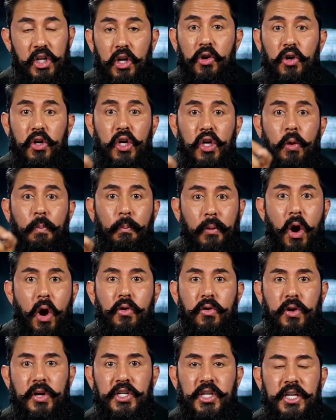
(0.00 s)
little cute
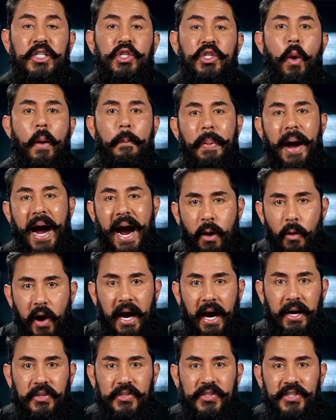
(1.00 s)
brokerage into a
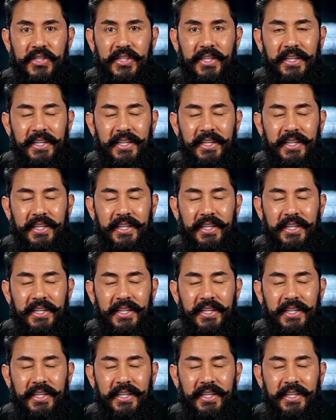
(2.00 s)
powerhouse.